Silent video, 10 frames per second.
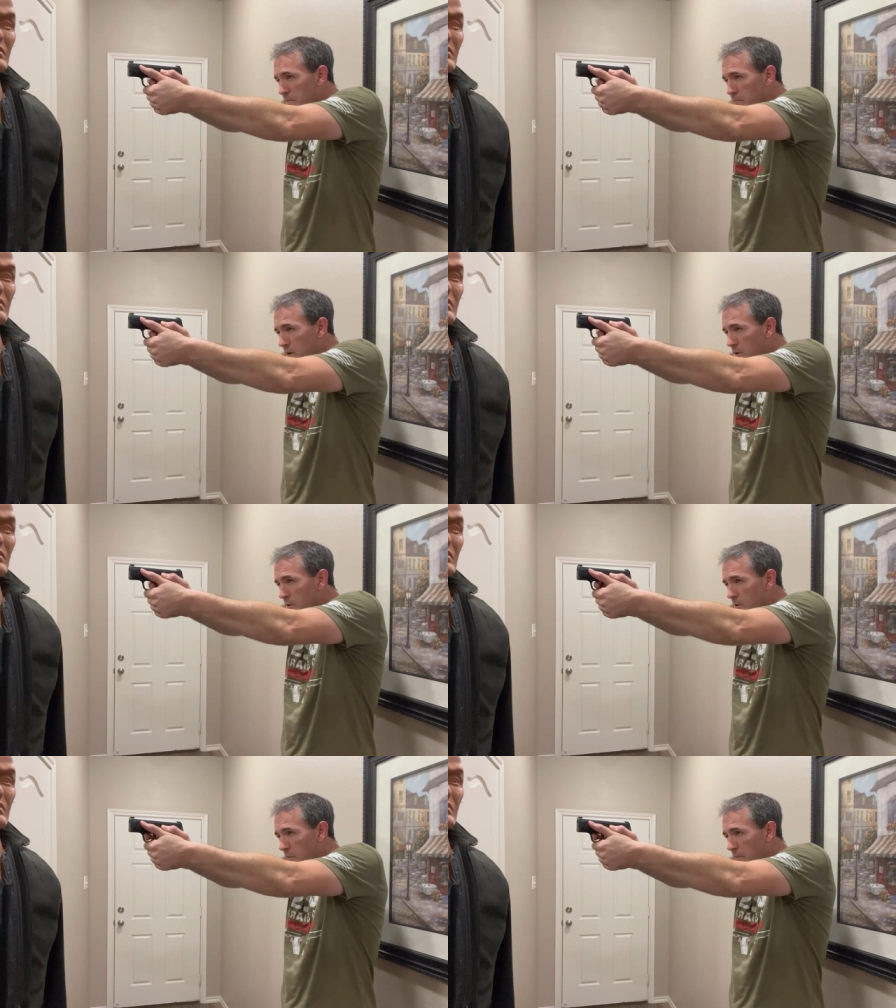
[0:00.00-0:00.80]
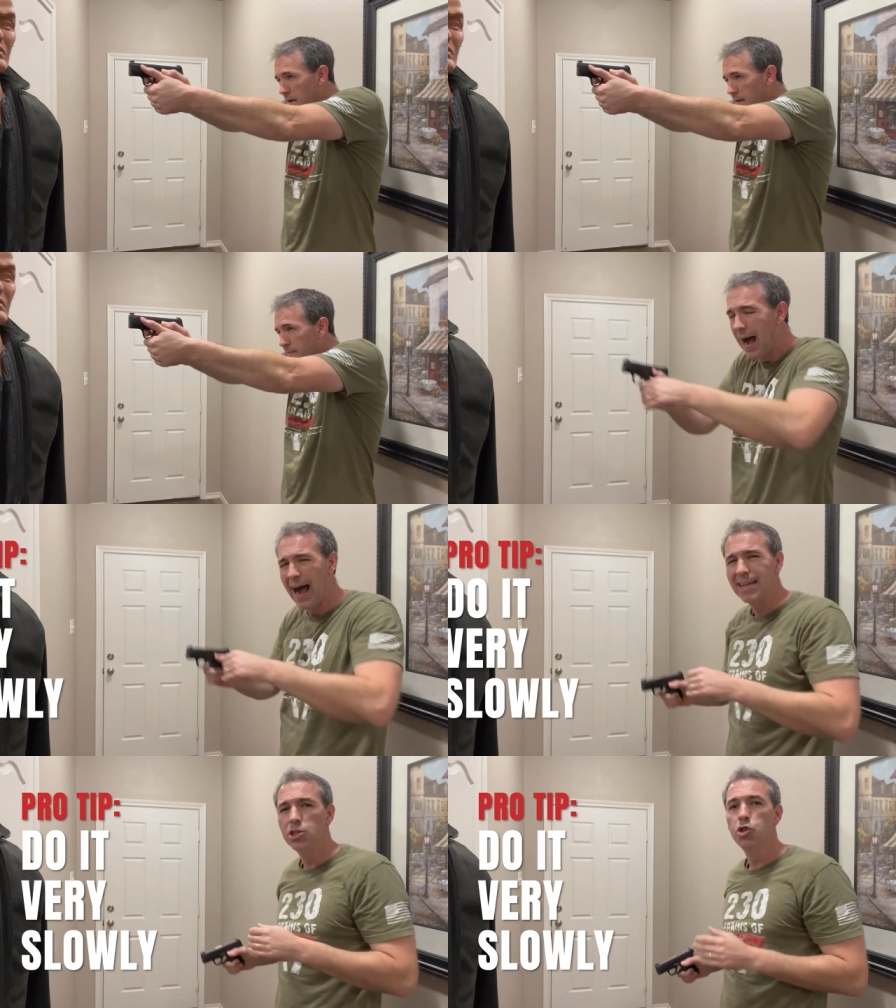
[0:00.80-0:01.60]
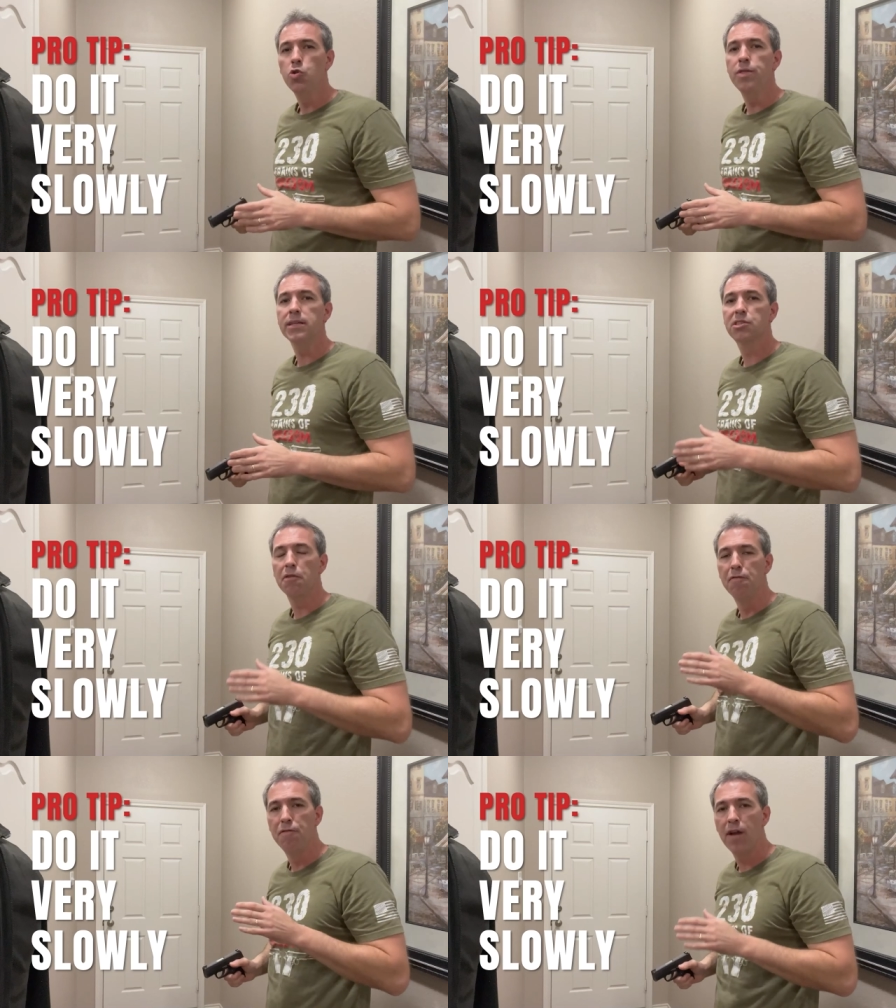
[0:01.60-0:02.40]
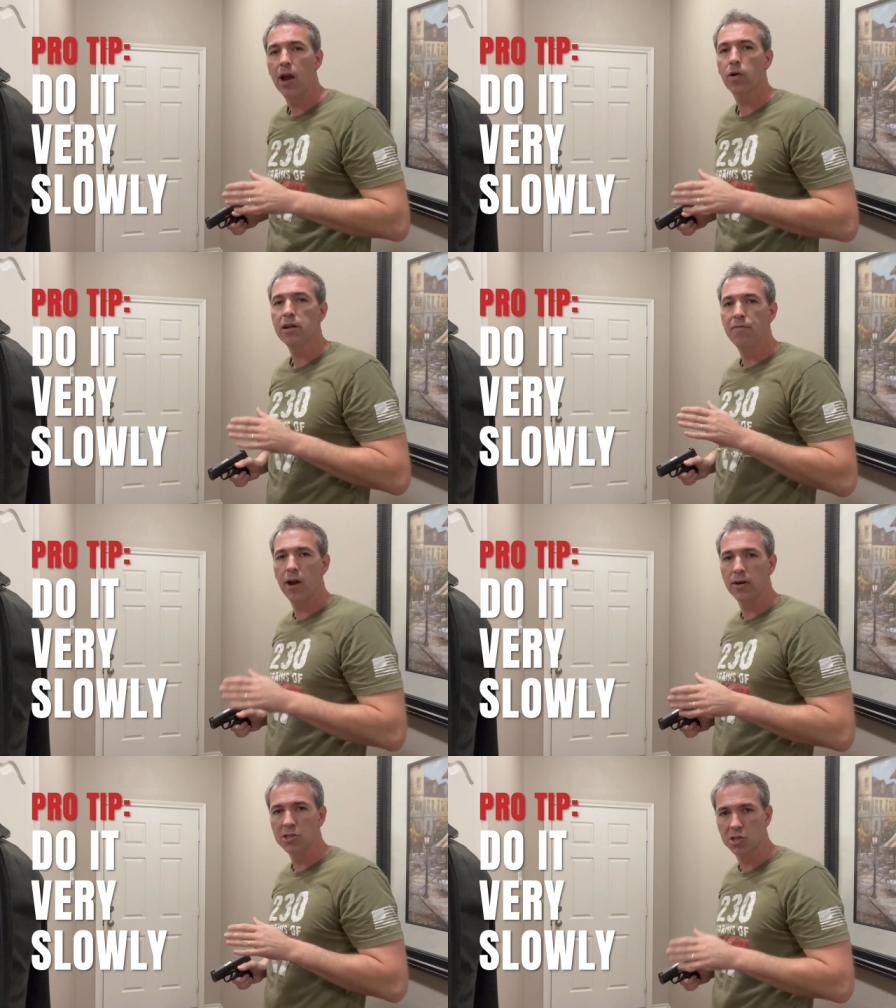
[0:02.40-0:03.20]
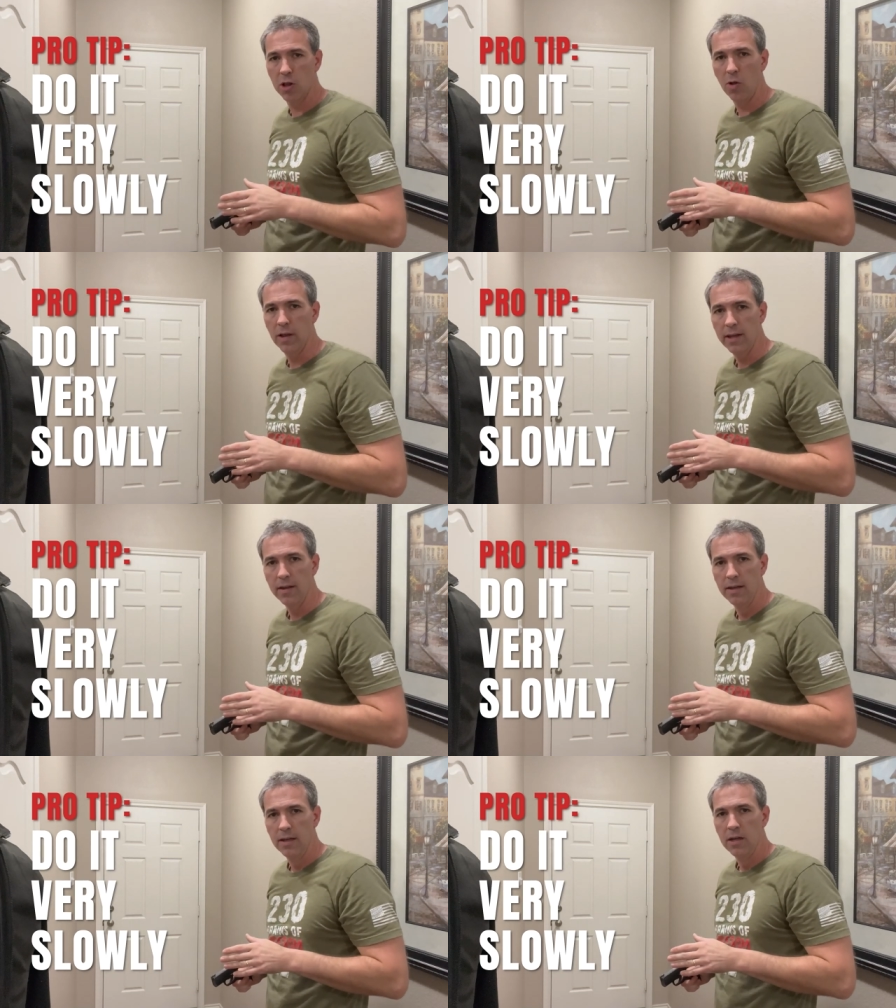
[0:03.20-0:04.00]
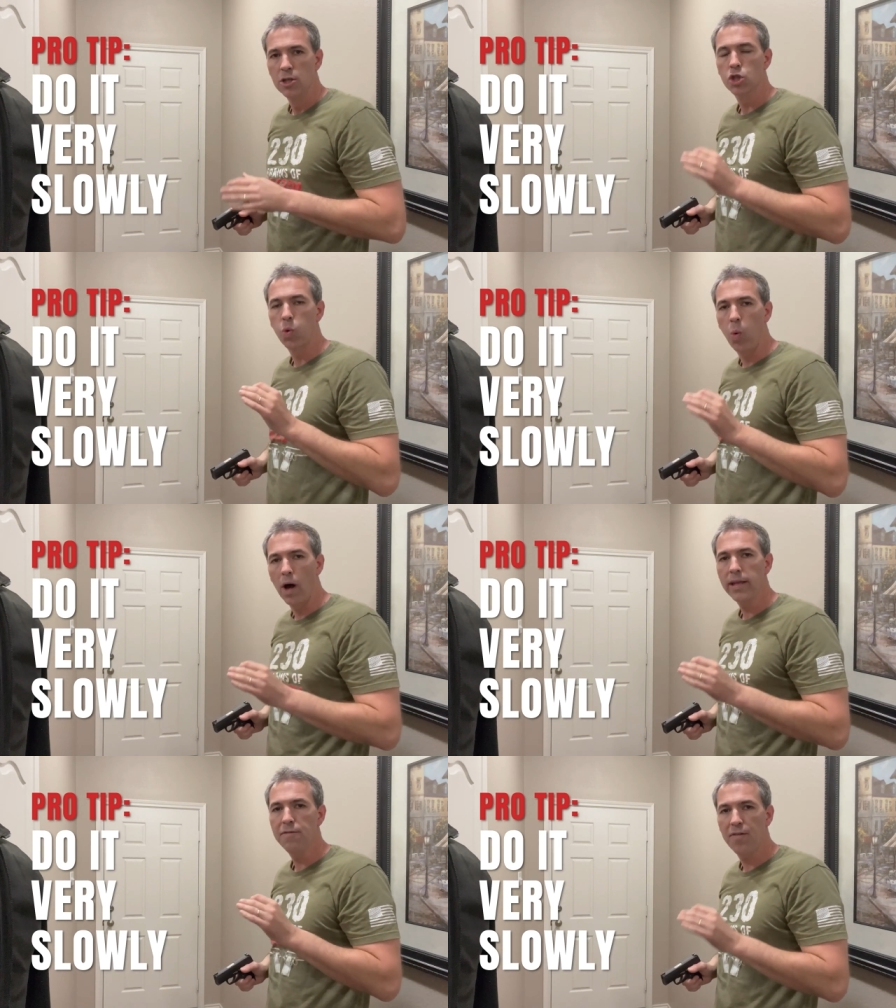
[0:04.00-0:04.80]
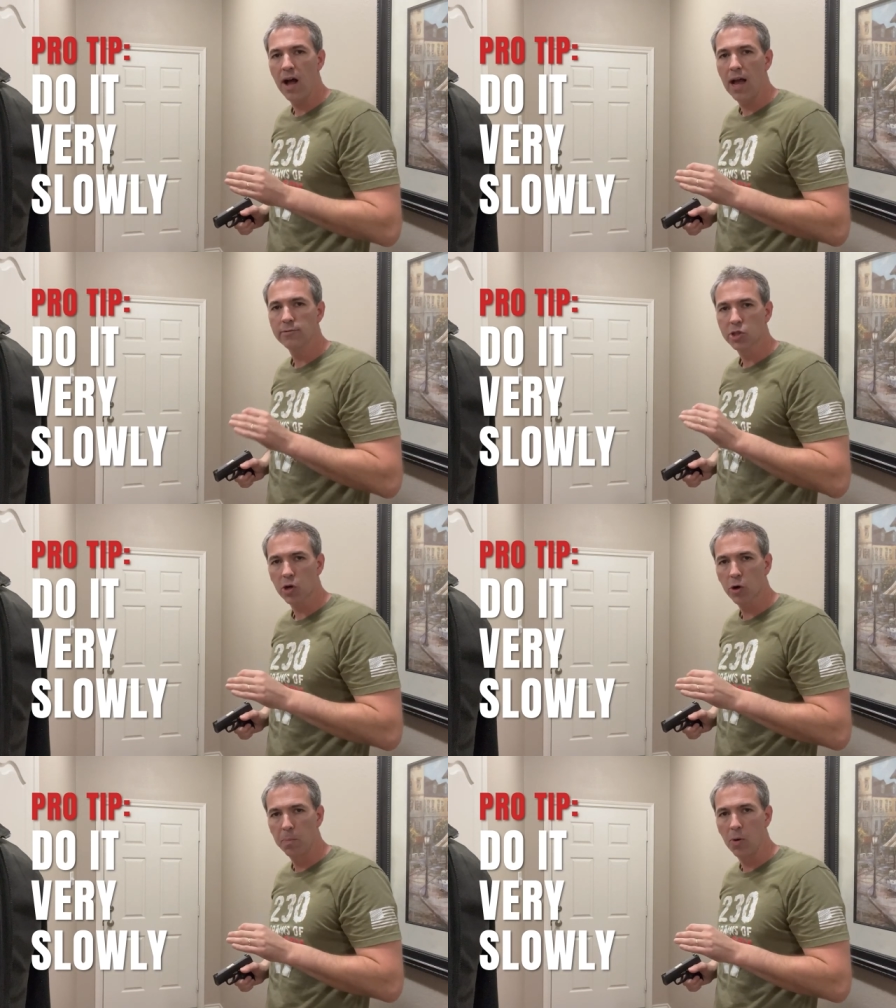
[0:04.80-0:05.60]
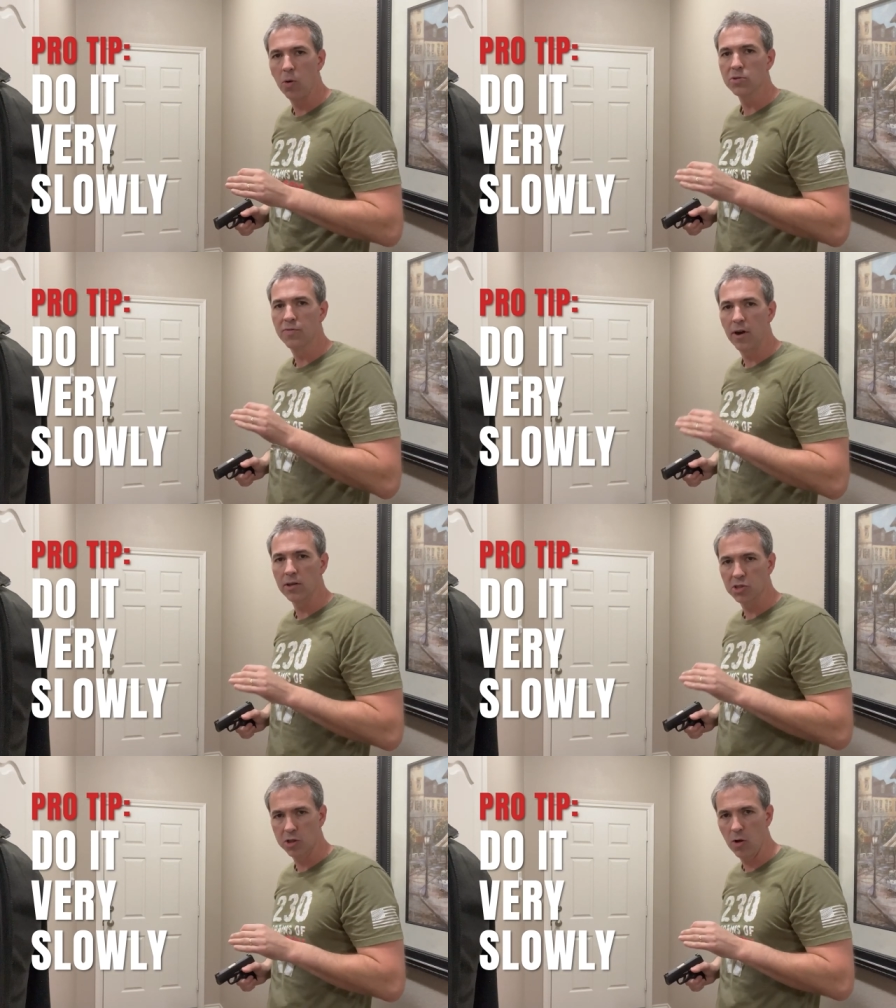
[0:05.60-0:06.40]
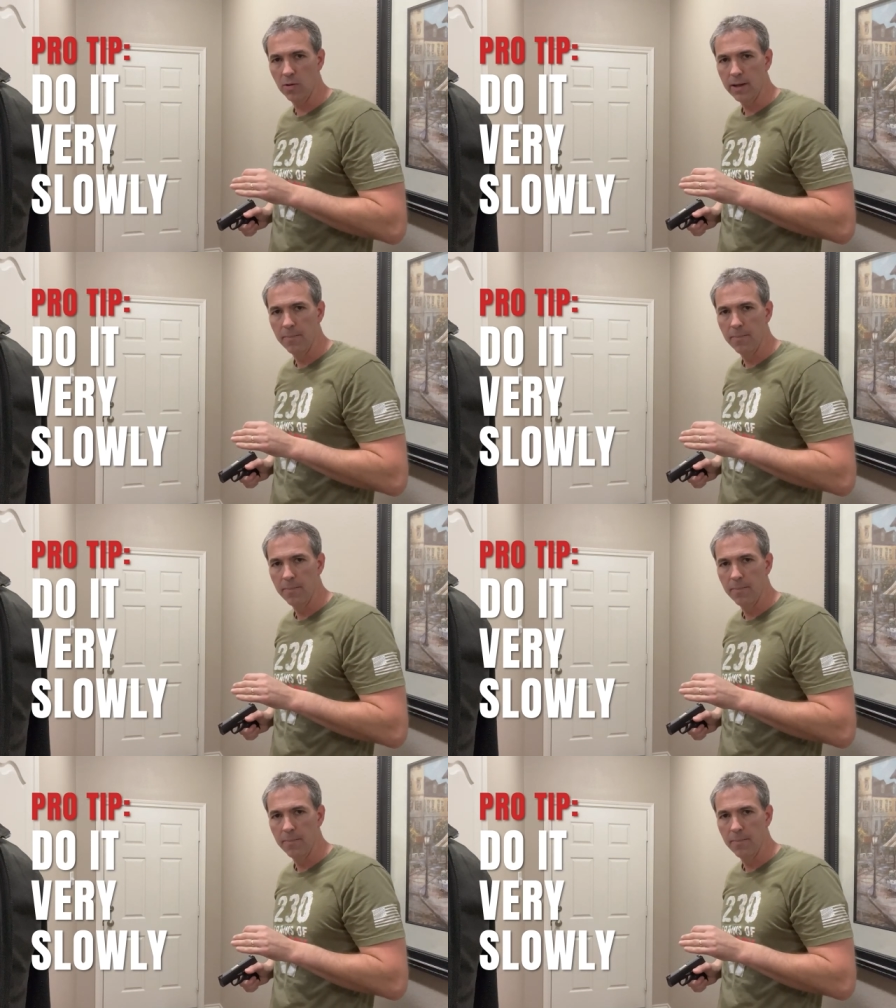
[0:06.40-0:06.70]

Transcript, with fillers: boom. I do this very, very slowly. twenty-five trigger pulls very slowly,